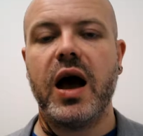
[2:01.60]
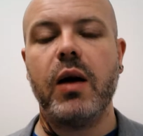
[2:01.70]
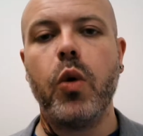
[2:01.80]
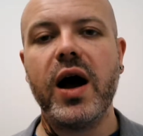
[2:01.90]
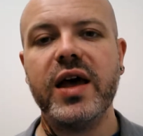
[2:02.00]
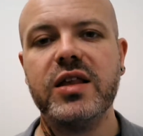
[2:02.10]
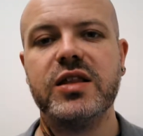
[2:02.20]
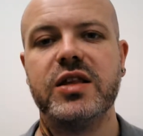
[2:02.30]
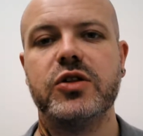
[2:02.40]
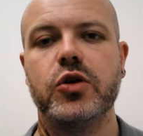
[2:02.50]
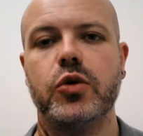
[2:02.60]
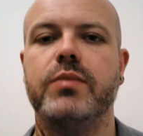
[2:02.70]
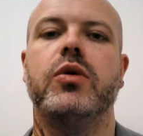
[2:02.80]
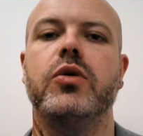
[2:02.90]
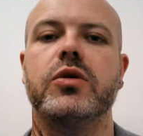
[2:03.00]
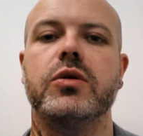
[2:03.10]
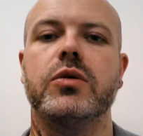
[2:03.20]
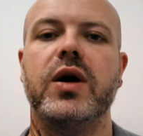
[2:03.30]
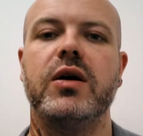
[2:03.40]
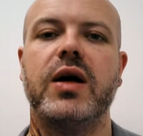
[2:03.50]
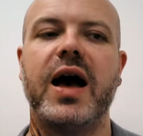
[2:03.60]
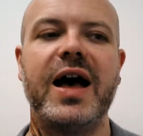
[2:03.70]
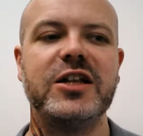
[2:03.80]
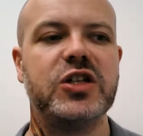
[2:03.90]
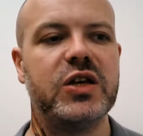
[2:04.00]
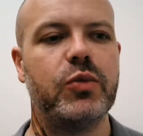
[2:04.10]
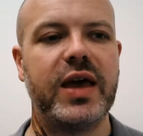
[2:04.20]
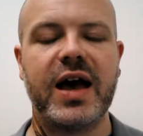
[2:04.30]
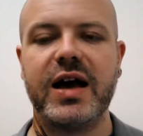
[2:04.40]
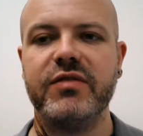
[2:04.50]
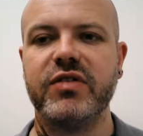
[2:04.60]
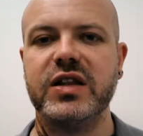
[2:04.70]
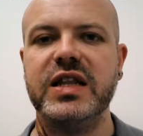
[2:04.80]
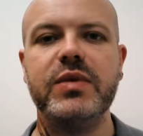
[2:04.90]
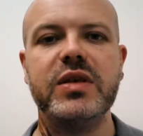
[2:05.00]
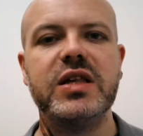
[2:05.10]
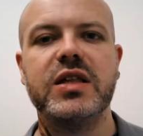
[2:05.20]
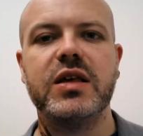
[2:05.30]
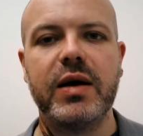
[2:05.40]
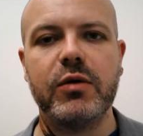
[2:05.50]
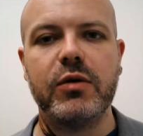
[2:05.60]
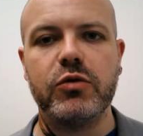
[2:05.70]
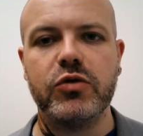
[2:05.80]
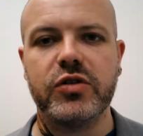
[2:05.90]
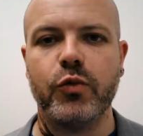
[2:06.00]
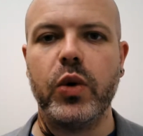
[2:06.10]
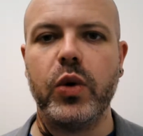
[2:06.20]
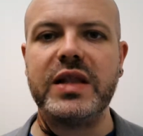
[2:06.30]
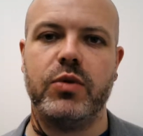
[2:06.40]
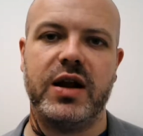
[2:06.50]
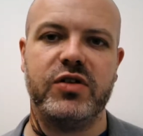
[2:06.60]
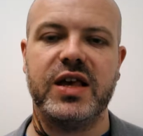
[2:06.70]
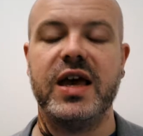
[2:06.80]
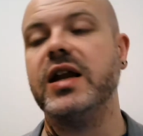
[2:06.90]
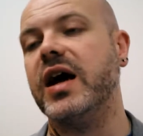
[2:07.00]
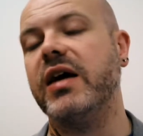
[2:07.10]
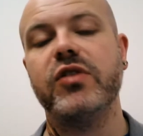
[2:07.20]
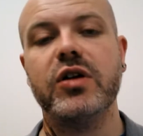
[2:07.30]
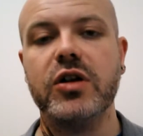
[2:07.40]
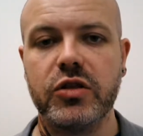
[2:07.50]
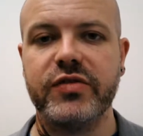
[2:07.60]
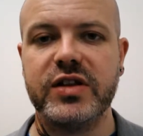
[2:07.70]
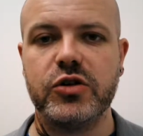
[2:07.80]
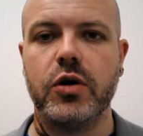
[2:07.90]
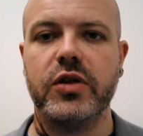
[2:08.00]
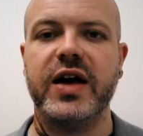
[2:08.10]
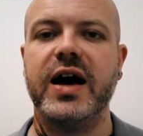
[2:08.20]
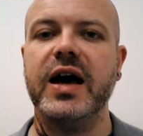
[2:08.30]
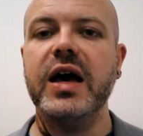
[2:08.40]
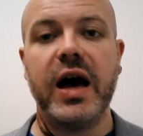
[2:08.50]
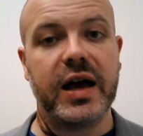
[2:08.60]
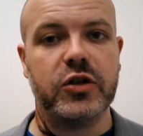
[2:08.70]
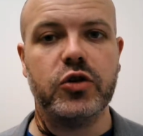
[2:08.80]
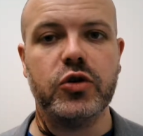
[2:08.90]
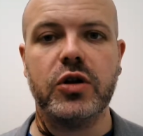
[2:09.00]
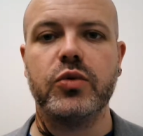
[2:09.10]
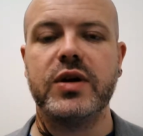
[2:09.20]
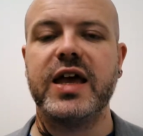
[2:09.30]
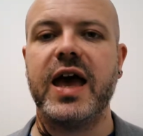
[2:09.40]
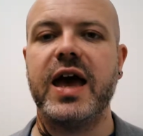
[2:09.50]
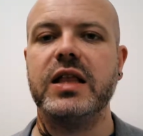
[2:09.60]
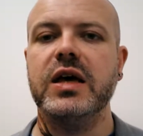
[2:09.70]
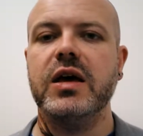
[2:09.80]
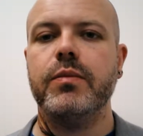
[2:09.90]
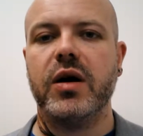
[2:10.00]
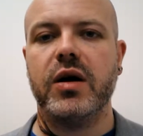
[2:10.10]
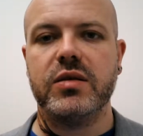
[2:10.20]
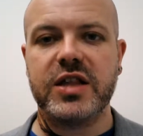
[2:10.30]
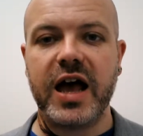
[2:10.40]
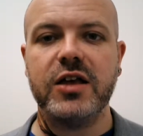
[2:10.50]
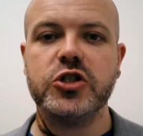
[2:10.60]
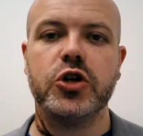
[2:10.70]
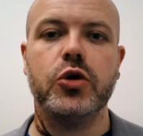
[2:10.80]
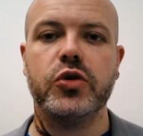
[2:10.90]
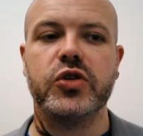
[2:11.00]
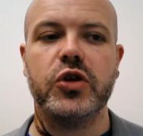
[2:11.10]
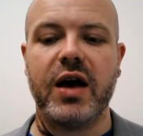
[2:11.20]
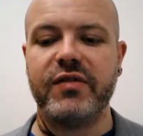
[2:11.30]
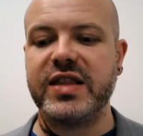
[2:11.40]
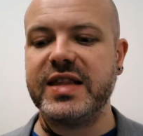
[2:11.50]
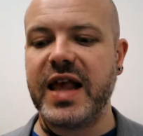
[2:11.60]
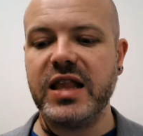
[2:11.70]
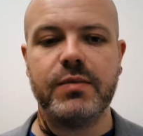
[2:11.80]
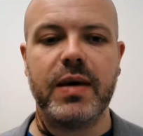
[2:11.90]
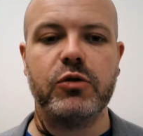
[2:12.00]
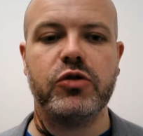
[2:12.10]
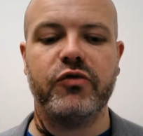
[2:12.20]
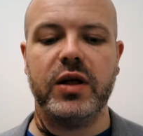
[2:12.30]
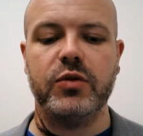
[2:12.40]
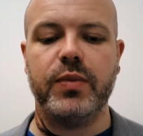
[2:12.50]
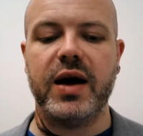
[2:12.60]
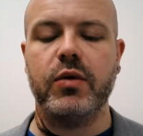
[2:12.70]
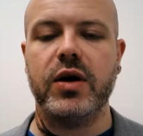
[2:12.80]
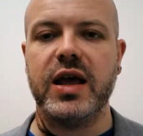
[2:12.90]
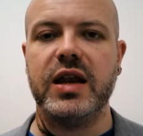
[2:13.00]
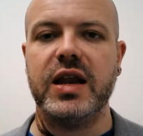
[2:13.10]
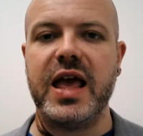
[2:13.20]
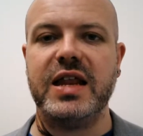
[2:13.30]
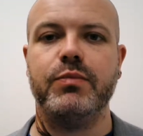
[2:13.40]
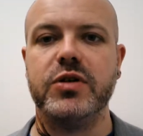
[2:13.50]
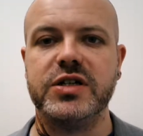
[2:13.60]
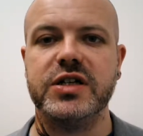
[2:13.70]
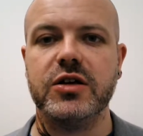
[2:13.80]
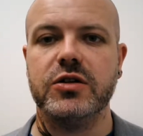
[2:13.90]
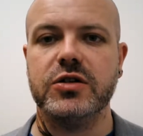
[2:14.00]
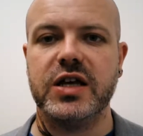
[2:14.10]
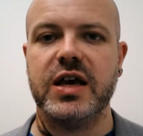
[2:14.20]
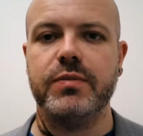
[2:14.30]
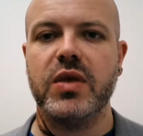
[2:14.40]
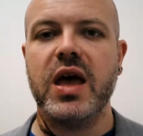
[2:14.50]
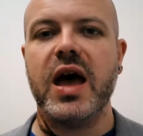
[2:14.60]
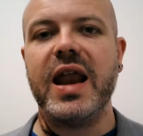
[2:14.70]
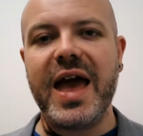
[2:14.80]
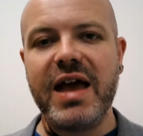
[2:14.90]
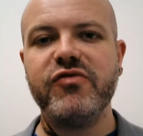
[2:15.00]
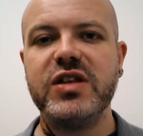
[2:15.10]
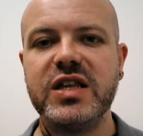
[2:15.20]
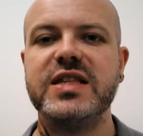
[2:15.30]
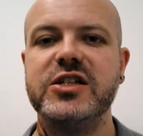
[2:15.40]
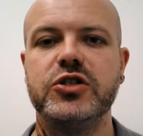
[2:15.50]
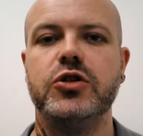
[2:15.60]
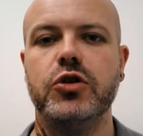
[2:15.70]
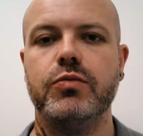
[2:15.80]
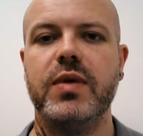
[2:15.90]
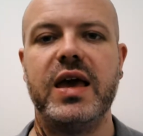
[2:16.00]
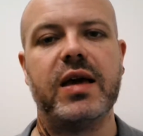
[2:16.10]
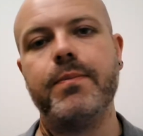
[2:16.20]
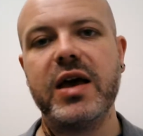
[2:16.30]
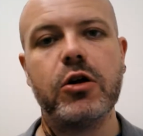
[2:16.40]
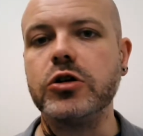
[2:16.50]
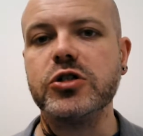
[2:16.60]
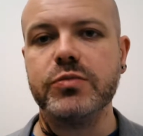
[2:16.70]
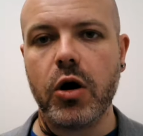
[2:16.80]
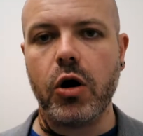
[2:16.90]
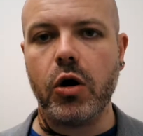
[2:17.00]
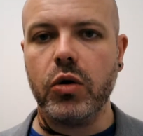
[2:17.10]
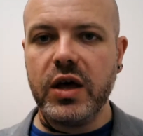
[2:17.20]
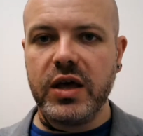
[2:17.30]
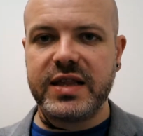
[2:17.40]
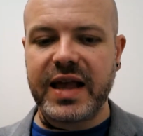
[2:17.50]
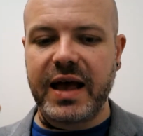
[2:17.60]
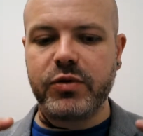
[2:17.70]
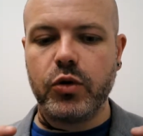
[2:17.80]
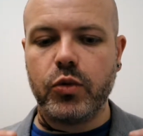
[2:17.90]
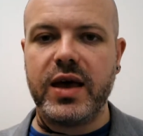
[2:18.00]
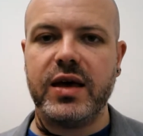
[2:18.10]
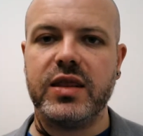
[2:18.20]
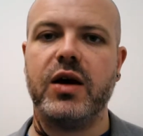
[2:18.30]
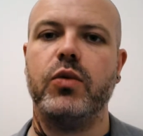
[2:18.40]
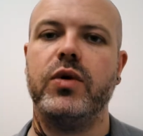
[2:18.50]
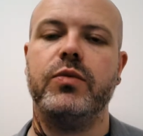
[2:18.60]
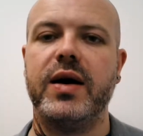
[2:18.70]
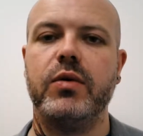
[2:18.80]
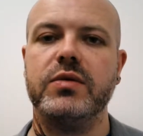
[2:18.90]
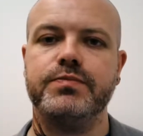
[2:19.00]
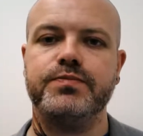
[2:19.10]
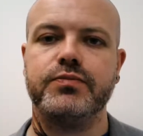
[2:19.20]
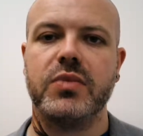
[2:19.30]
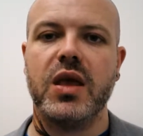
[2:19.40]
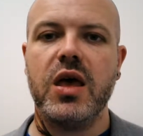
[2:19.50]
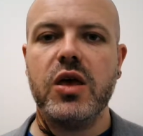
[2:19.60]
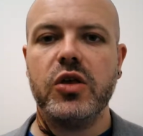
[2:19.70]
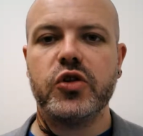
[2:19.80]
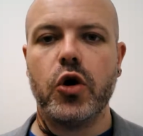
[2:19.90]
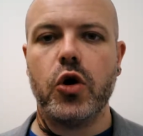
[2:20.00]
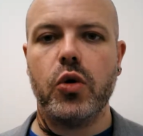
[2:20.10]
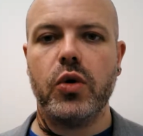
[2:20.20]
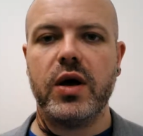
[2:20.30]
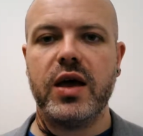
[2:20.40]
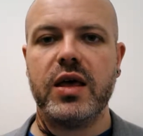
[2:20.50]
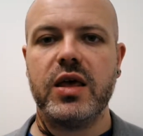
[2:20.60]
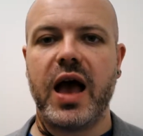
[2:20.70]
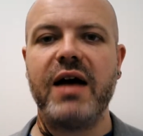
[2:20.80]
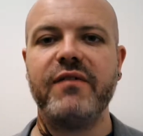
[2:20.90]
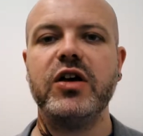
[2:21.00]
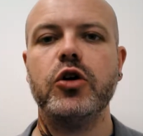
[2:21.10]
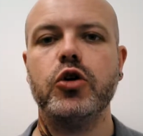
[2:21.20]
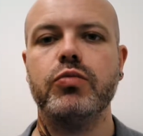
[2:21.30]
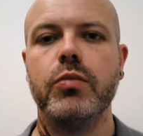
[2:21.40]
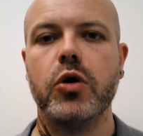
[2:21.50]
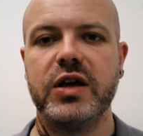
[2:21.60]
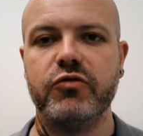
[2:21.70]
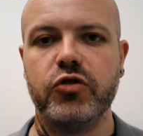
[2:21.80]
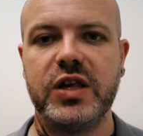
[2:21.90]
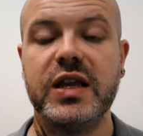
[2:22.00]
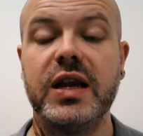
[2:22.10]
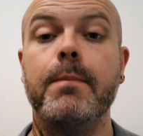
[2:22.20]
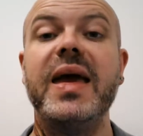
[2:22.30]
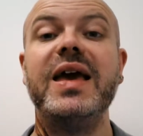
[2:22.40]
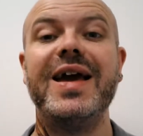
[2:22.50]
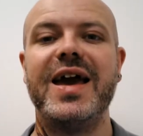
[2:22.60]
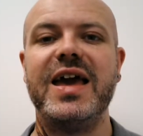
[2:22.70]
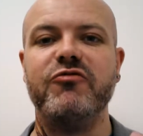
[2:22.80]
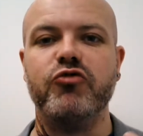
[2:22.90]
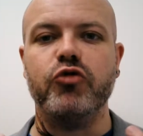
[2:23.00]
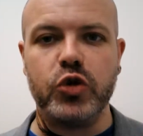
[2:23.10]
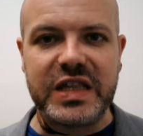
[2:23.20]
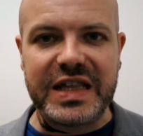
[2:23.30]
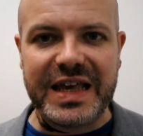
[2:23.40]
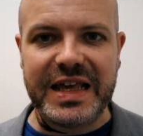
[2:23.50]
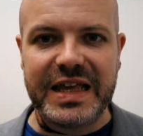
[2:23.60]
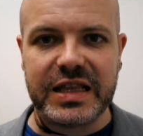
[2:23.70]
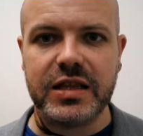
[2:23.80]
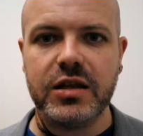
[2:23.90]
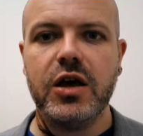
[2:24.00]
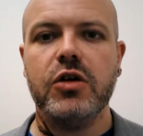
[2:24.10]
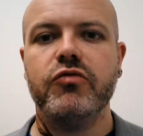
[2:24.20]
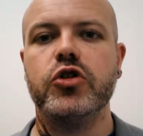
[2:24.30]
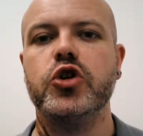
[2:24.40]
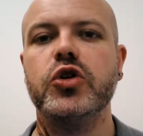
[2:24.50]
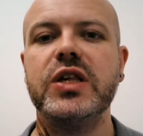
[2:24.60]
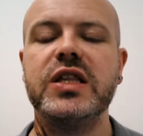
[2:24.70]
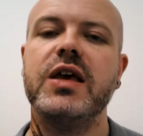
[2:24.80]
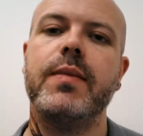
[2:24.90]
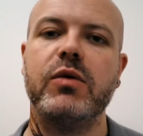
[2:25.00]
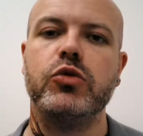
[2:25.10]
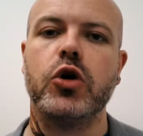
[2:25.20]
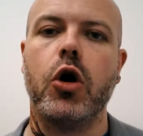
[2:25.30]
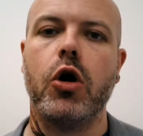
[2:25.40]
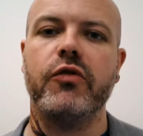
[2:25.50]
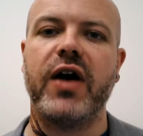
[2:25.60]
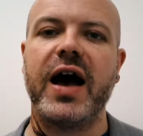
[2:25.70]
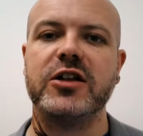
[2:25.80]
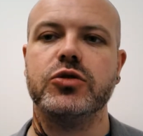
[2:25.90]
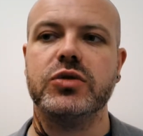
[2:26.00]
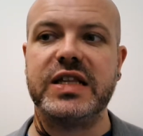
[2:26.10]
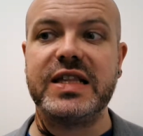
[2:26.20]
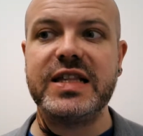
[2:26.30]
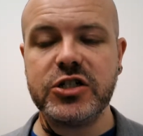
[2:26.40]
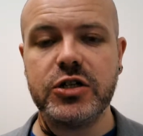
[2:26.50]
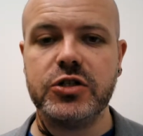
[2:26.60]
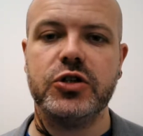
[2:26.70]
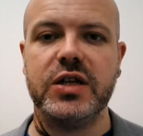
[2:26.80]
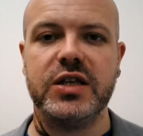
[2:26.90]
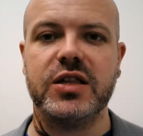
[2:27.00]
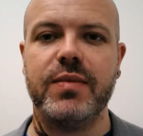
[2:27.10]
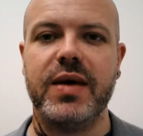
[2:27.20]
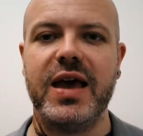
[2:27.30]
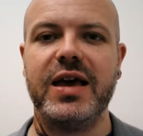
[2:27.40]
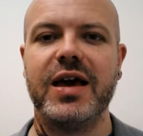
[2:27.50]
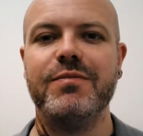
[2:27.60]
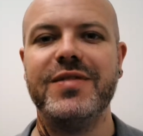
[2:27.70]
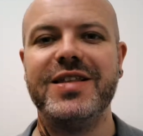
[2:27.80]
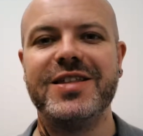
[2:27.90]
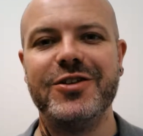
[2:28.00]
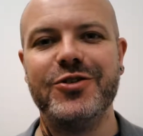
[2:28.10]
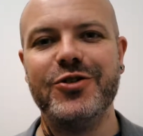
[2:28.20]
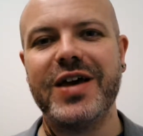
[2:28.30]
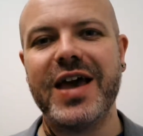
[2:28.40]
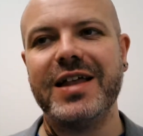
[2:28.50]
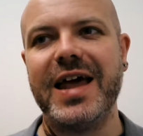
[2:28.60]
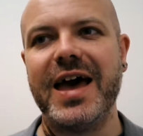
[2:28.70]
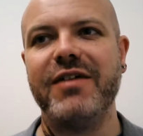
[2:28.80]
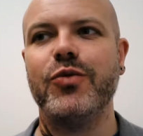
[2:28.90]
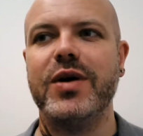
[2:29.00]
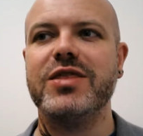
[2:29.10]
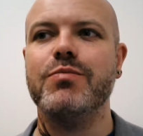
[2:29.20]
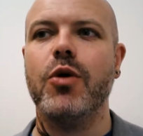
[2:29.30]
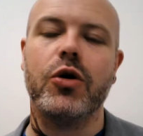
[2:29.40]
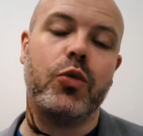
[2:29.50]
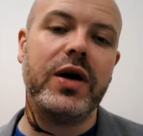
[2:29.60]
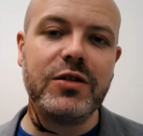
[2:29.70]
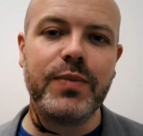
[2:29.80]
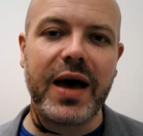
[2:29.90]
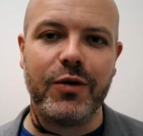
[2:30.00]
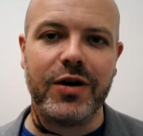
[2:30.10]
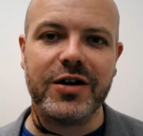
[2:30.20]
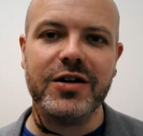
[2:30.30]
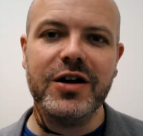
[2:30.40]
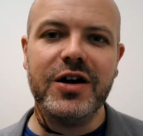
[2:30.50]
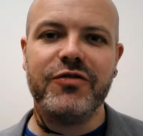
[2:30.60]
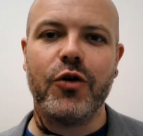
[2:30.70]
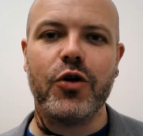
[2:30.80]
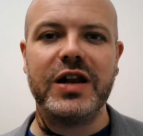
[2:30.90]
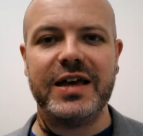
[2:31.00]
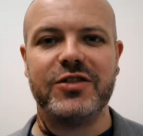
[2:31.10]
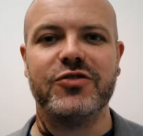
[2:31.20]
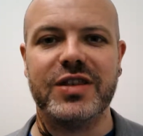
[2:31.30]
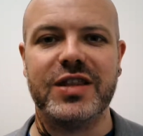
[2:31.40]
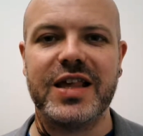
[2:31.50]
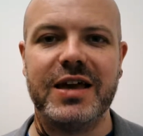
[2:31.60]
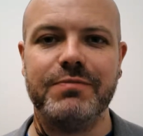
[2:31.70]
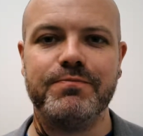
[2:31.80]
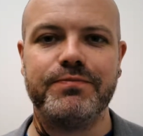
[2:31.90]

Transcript: And why is this so important? Well, actually, we have a limited amount of willpower every day, and I've done another video on that. I can do another one again, but science shows that you have a set amount of willpower in any particular day. And every decision you make, big or small, saps away at that willpower. So having a good morning routine and making it a routine reduces the amount of actual decisions you need to make, and means that you get left with more willpower for later in the day.